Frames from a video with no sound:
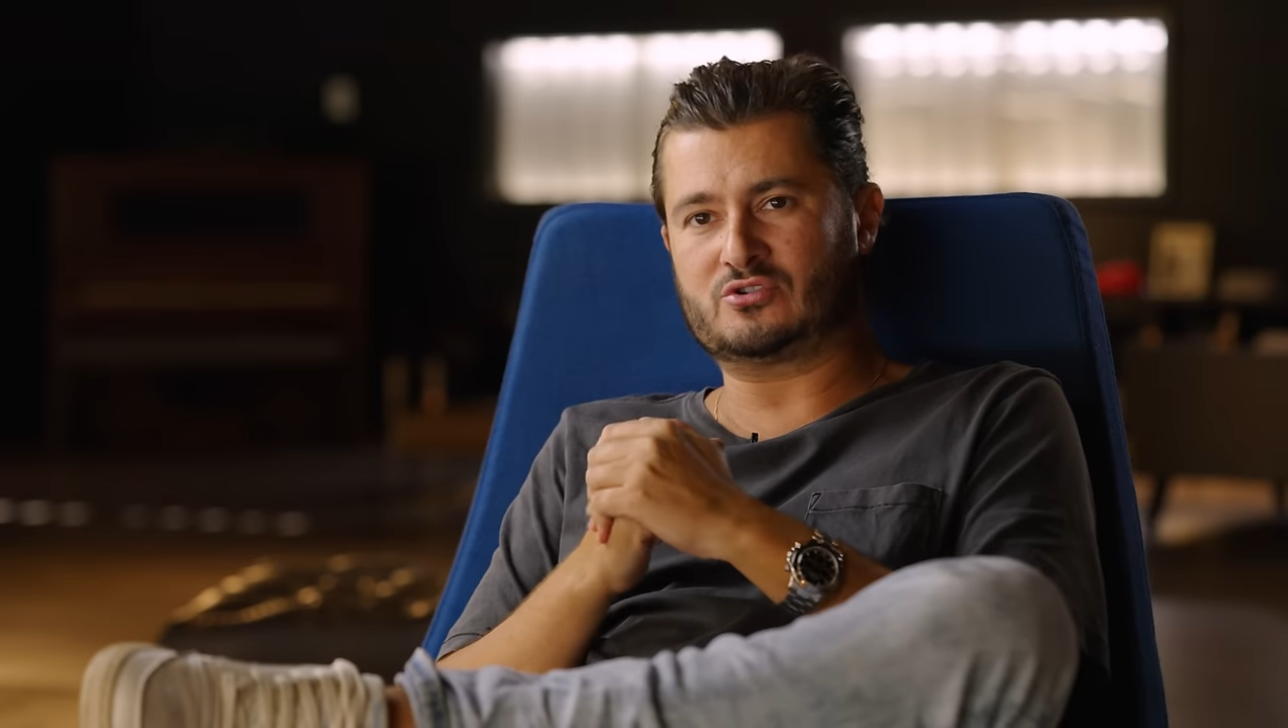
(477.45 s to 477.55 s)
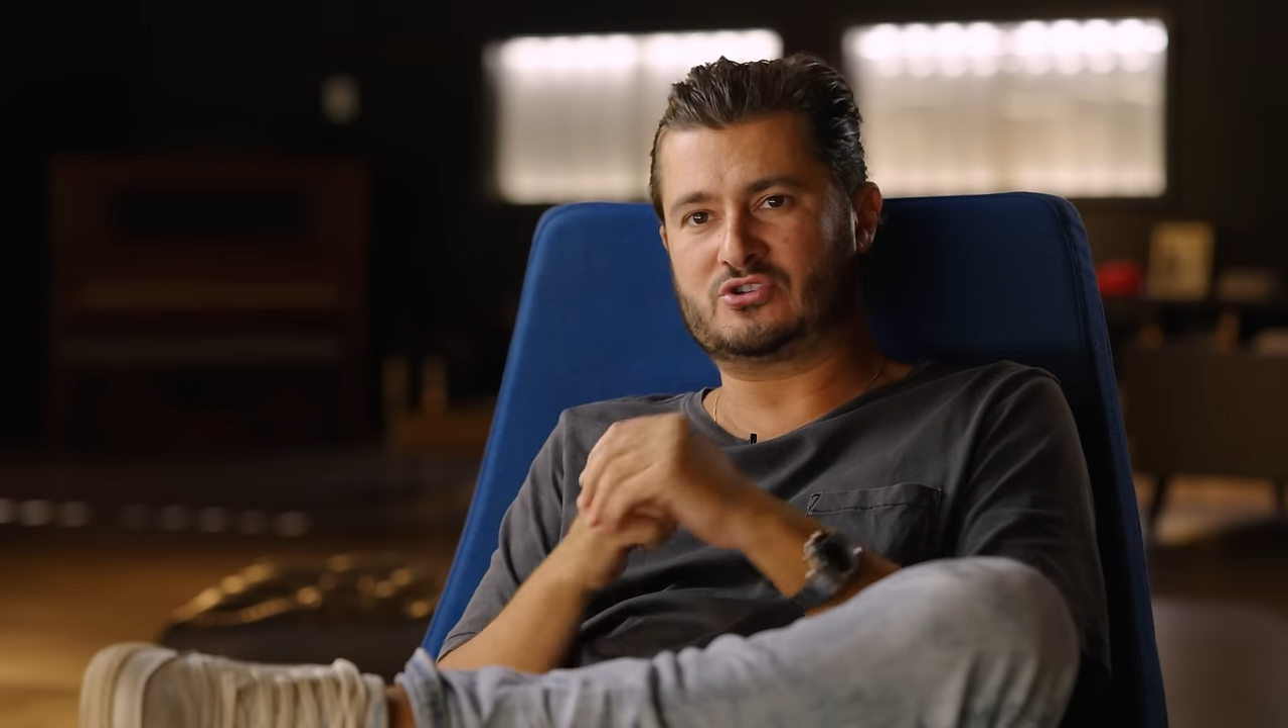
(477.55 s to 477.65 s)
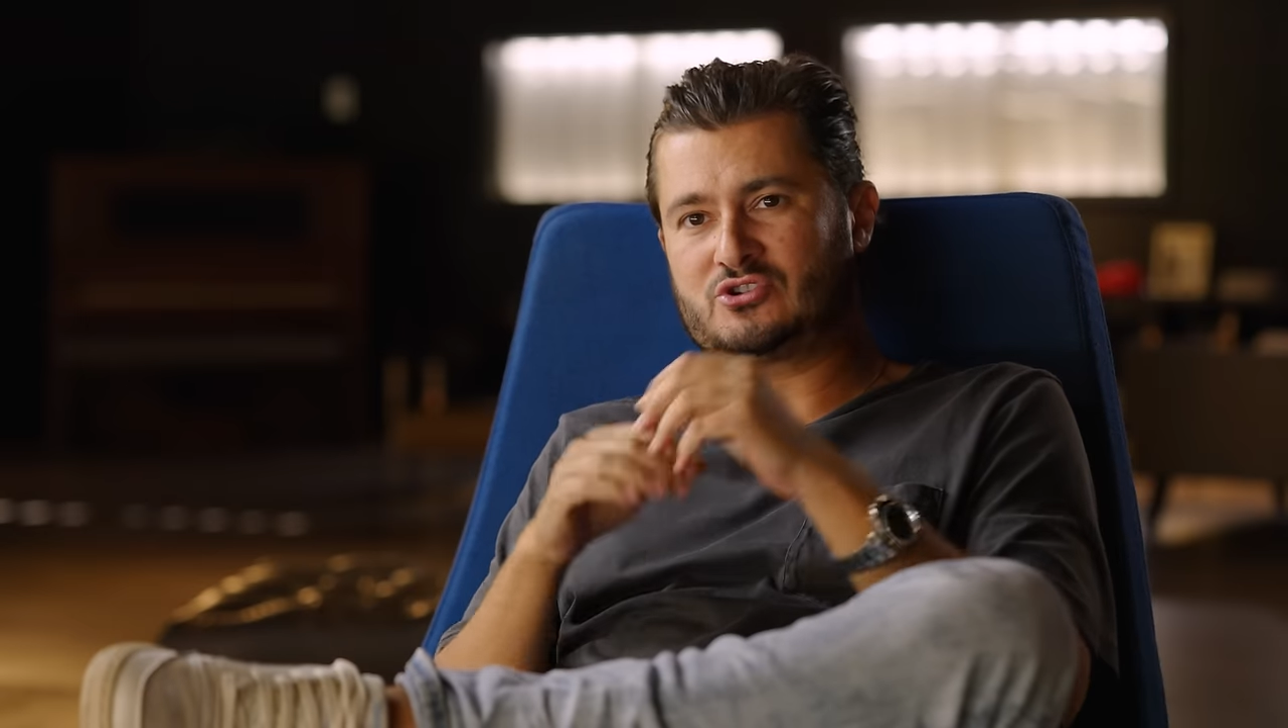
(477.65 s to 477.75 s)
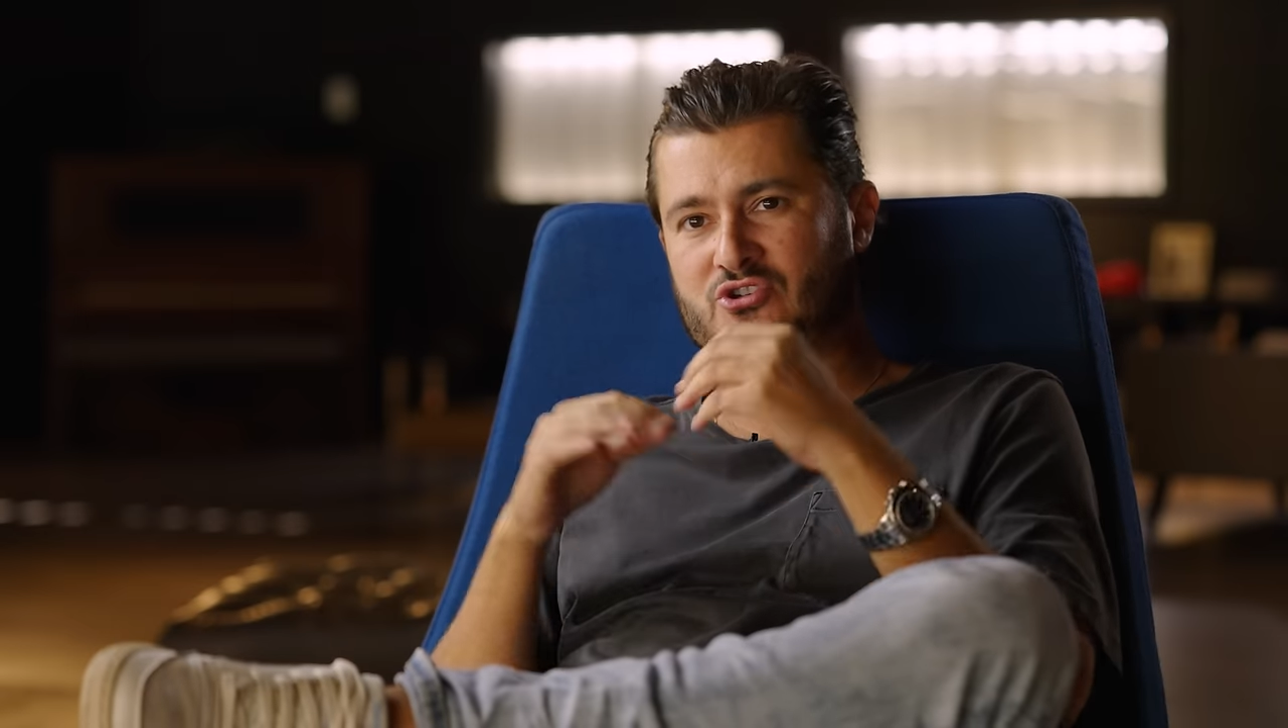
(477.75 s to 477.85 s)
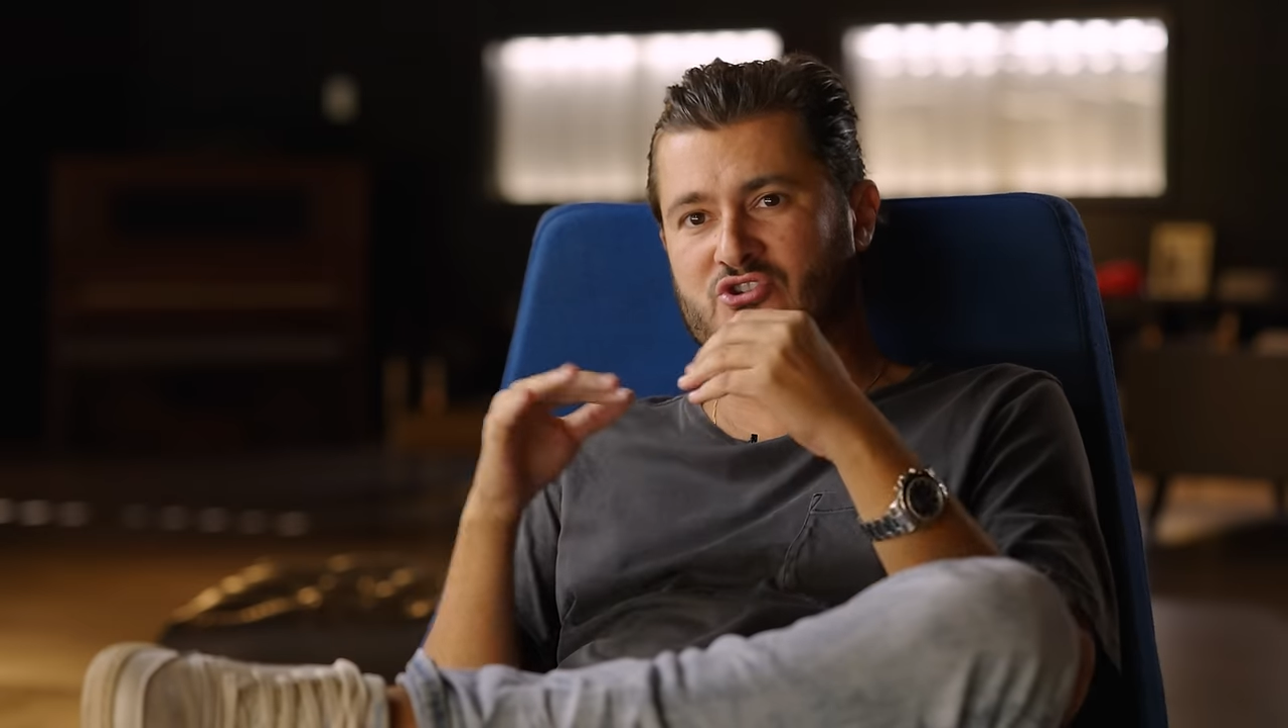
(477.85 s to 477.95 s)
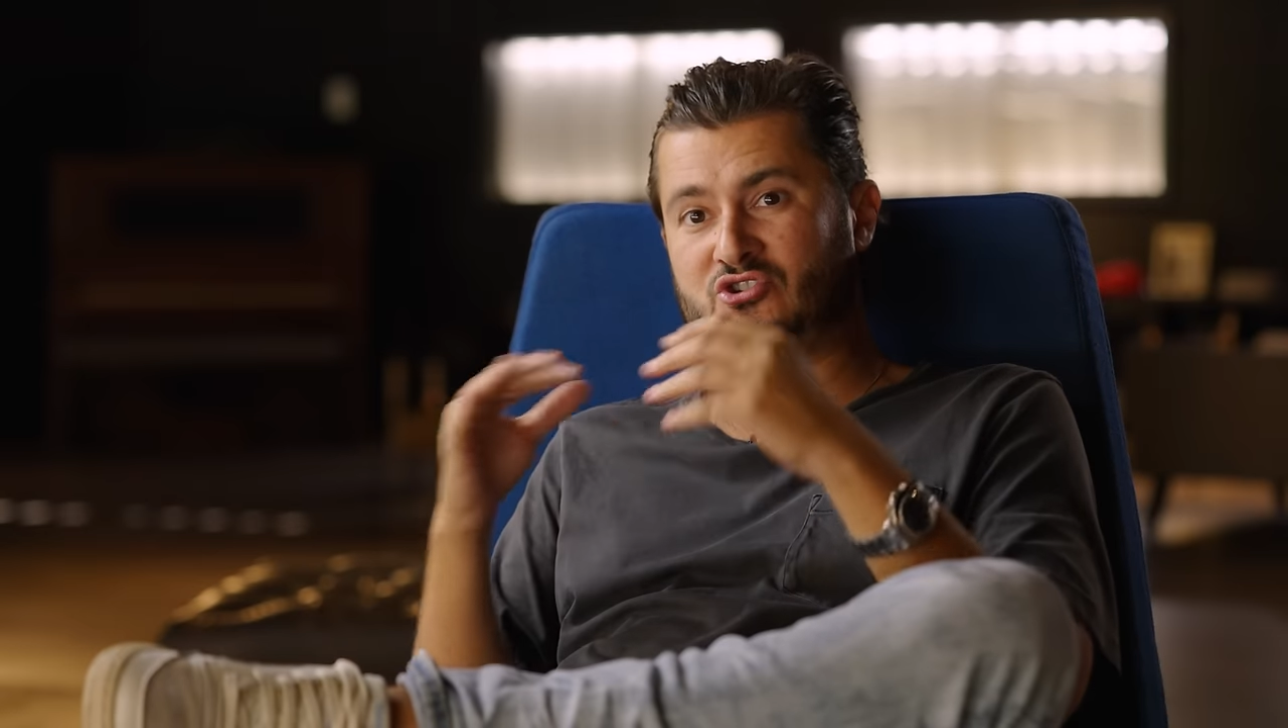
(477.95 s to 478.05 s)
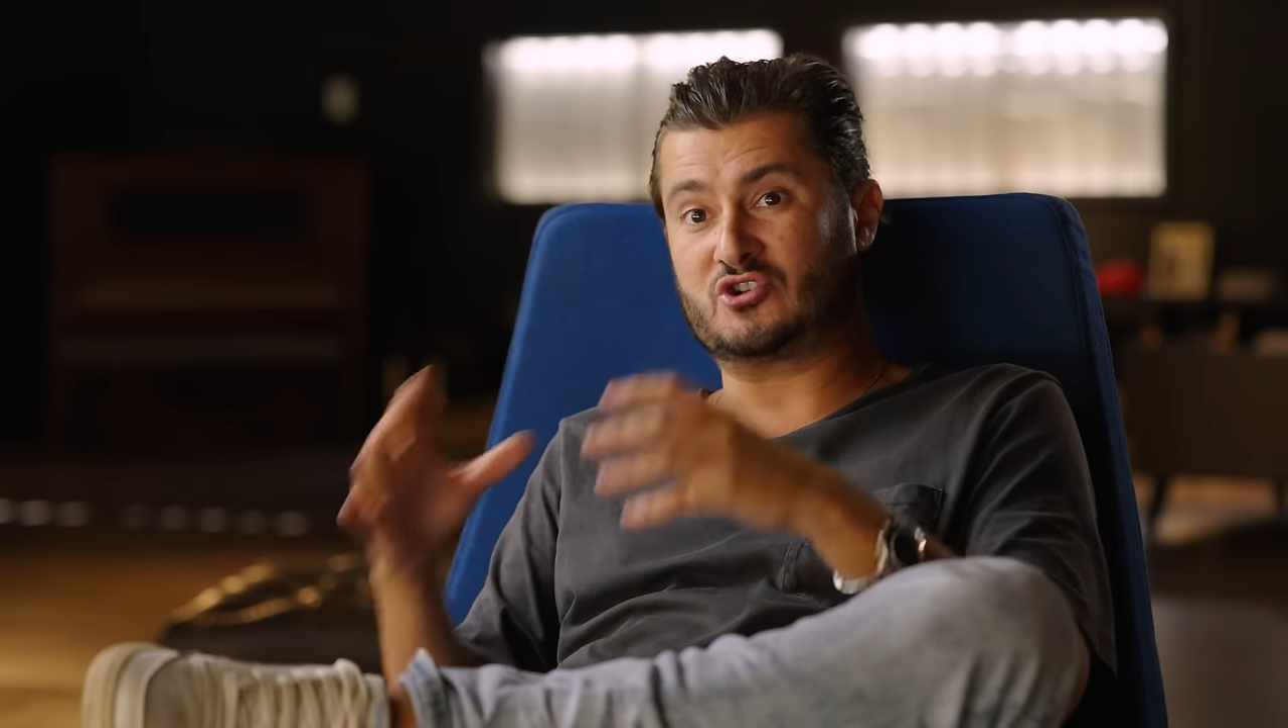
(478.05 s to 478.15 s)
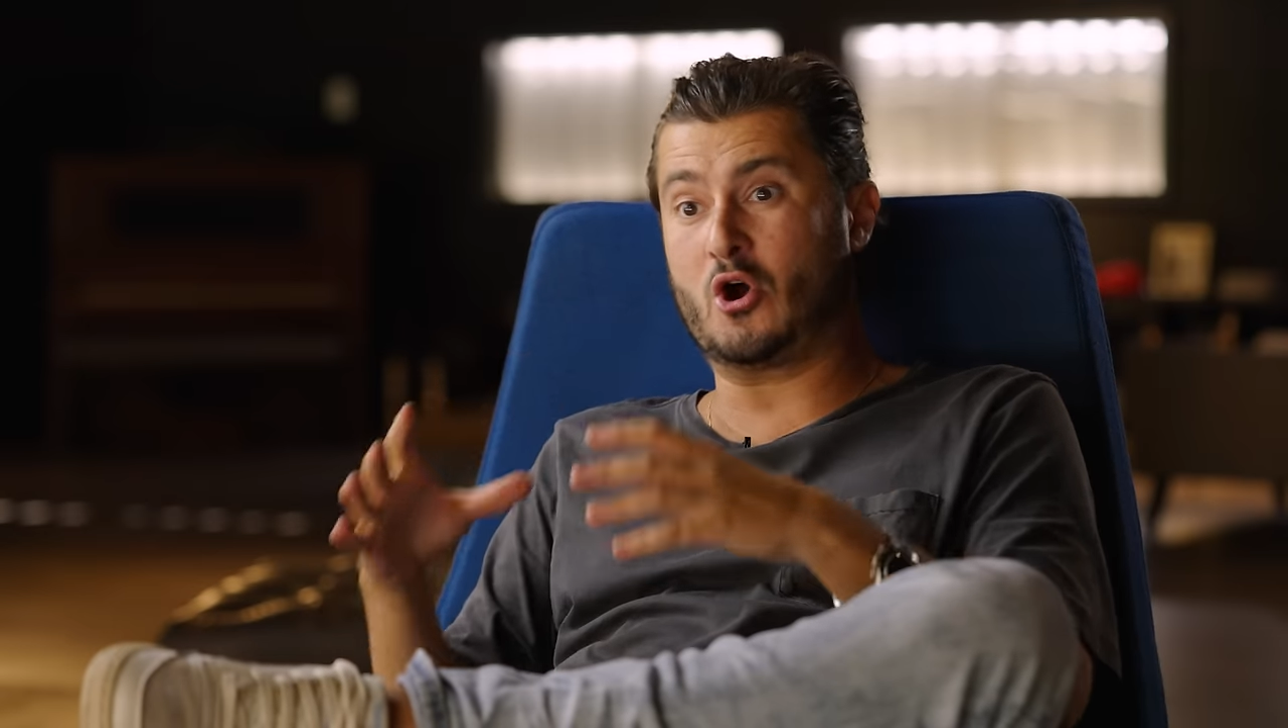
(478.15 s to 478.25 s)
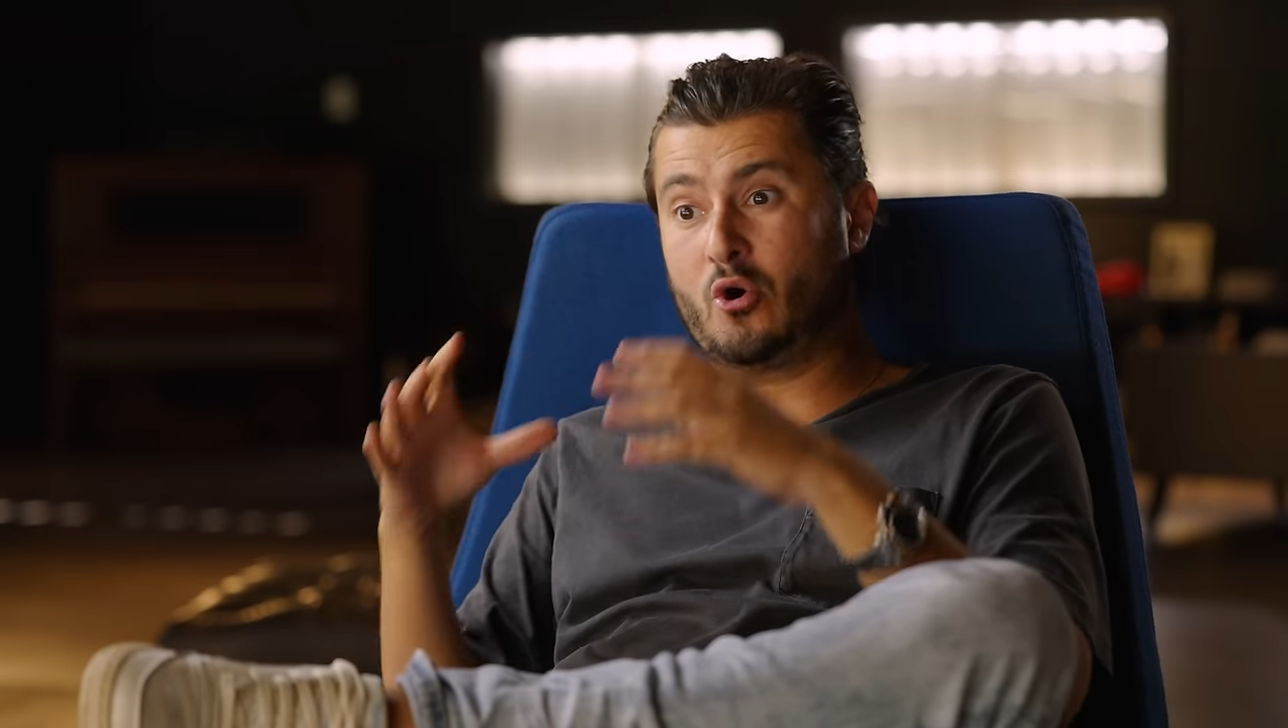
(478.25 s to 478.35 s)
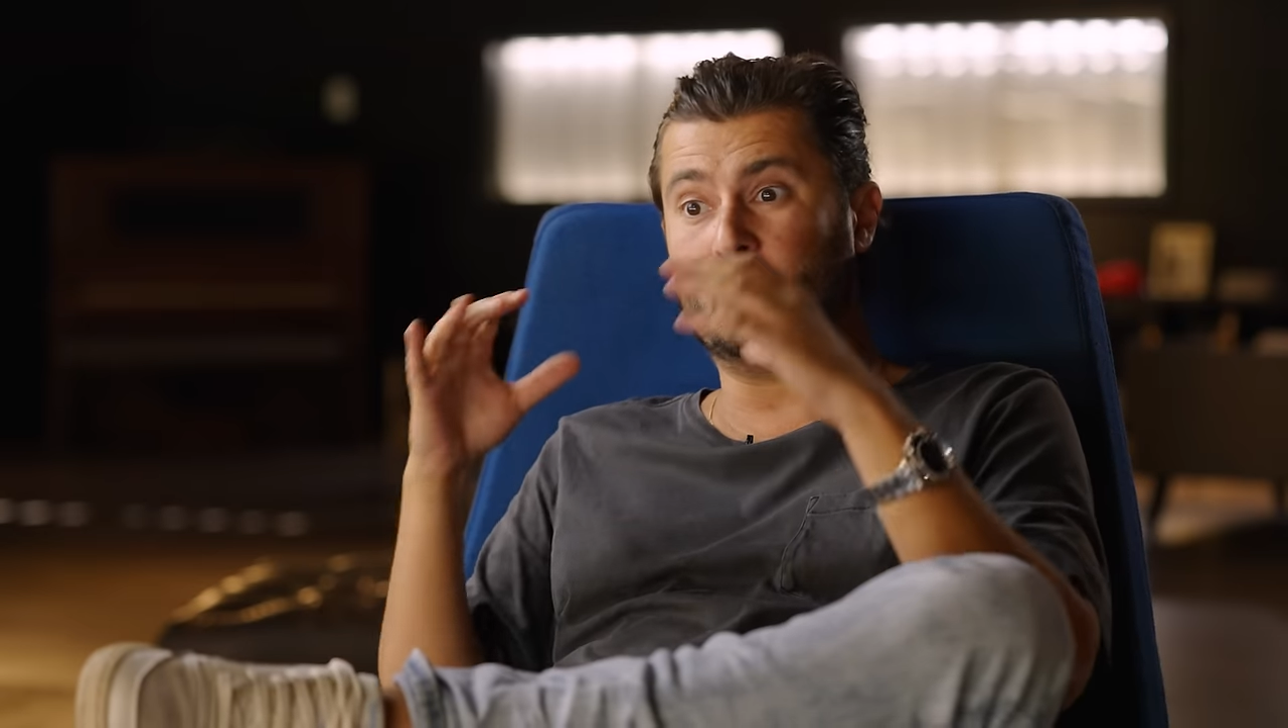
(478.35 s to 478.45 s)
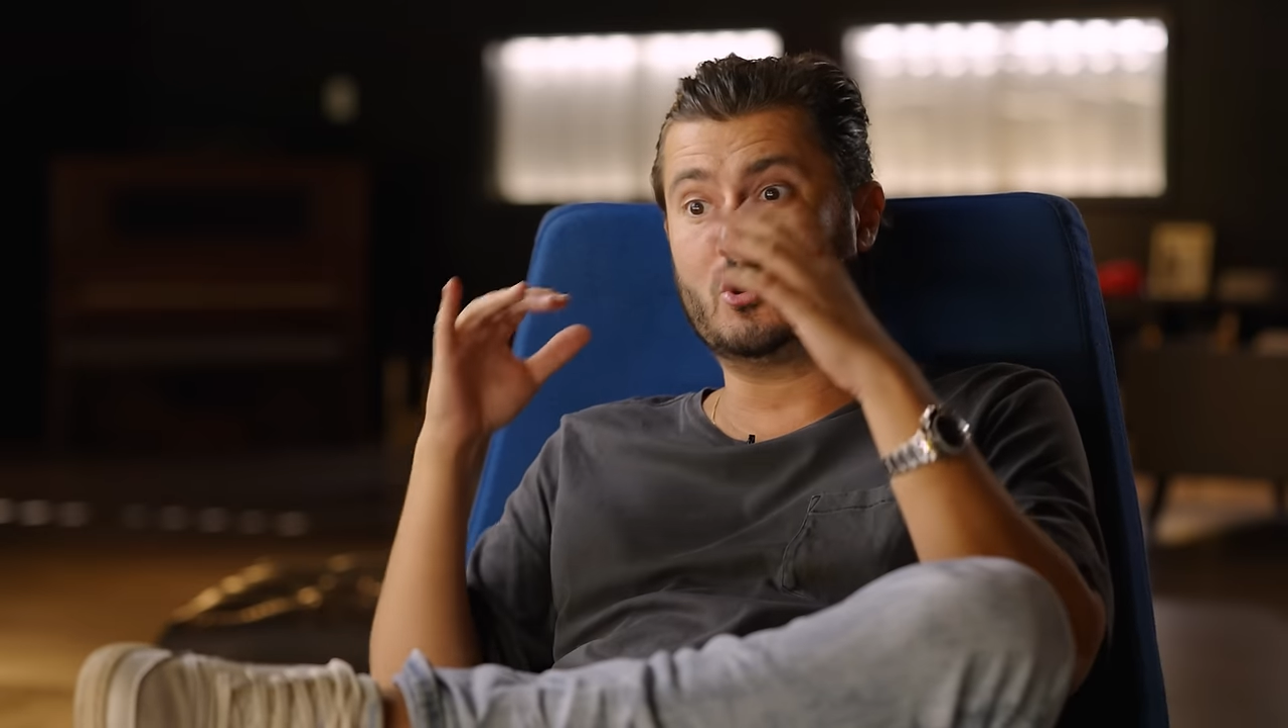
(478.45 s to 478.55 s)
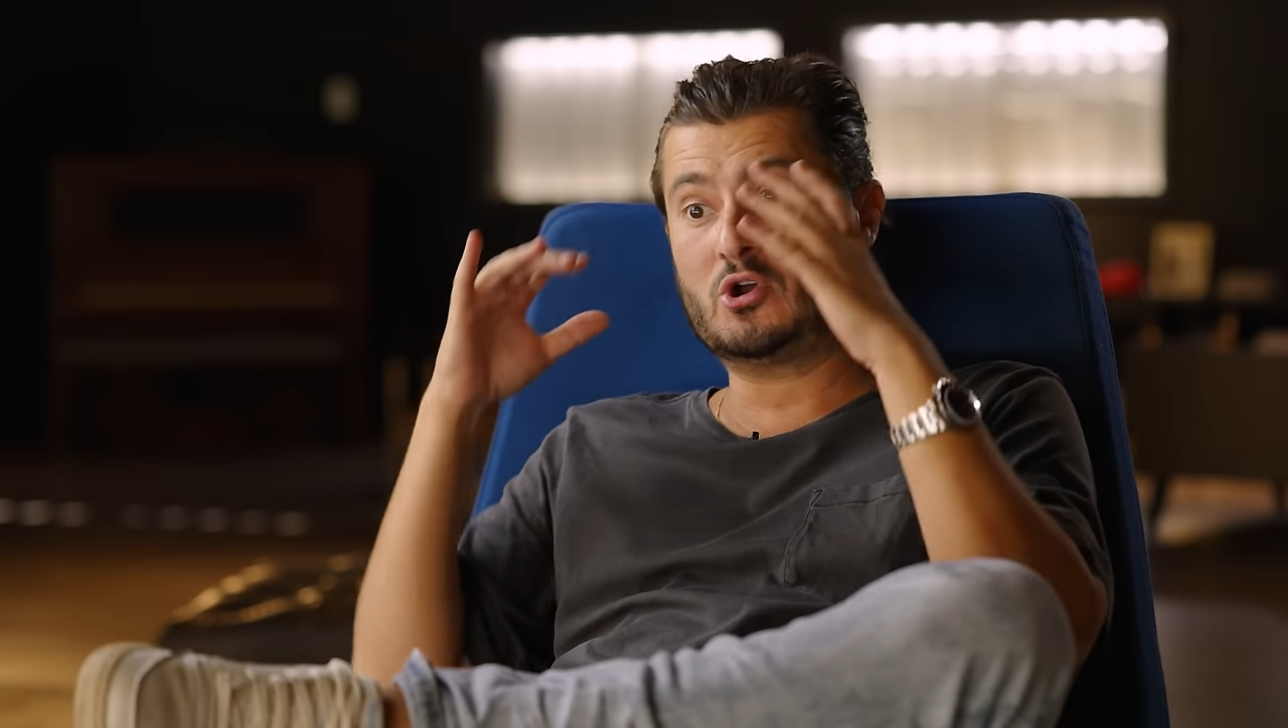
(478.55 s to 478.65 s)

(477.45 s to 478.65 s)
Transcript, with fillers: are just so,